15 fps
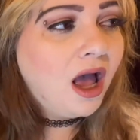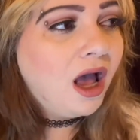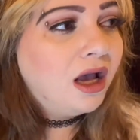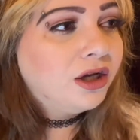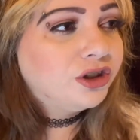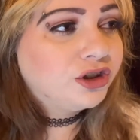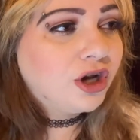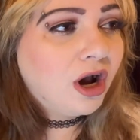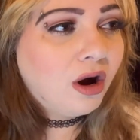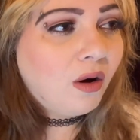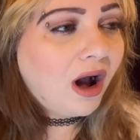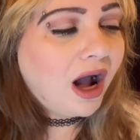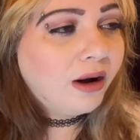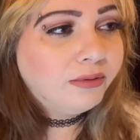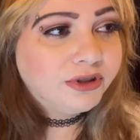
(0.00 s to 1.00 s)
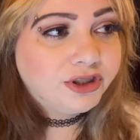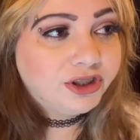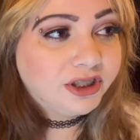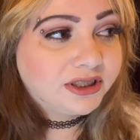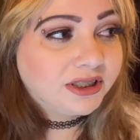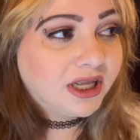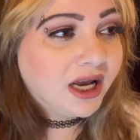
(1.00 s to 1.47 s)
So I was
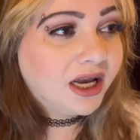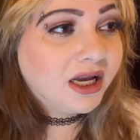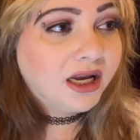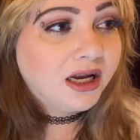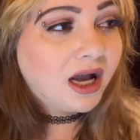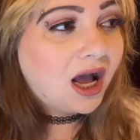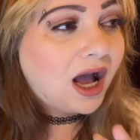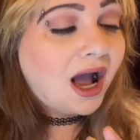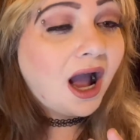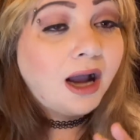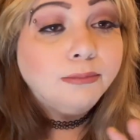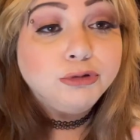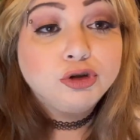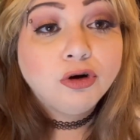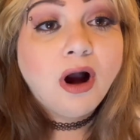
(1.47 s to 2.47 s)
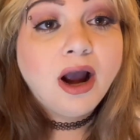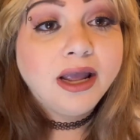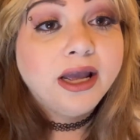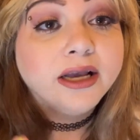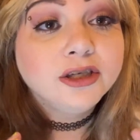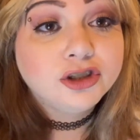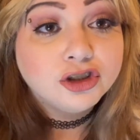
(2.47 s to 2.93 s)
just like, I'm
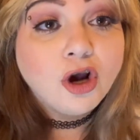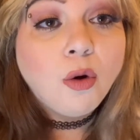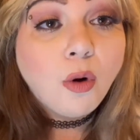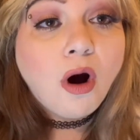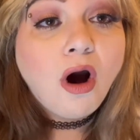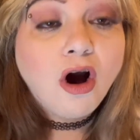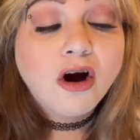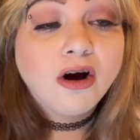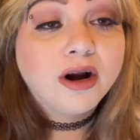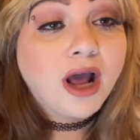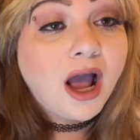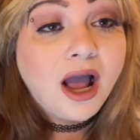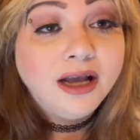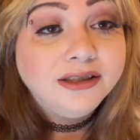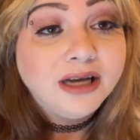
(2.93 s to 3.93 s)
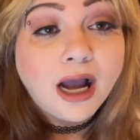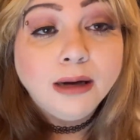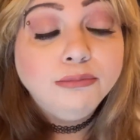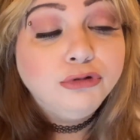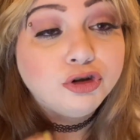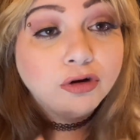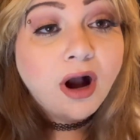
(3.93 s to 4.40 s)
trying so hard.
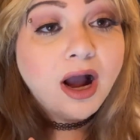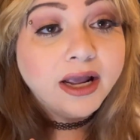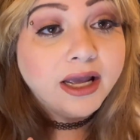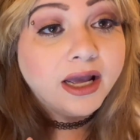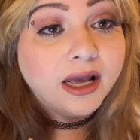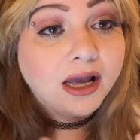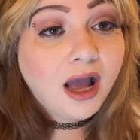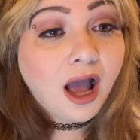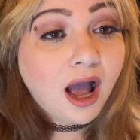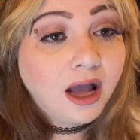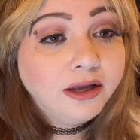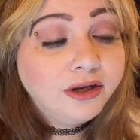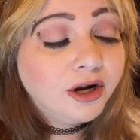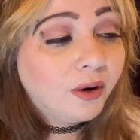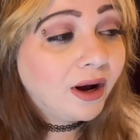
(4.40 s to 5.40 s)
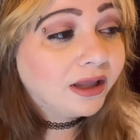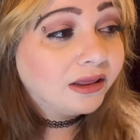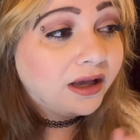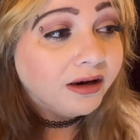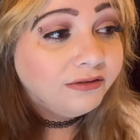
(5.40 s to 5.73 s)
I'm trying. You know, I love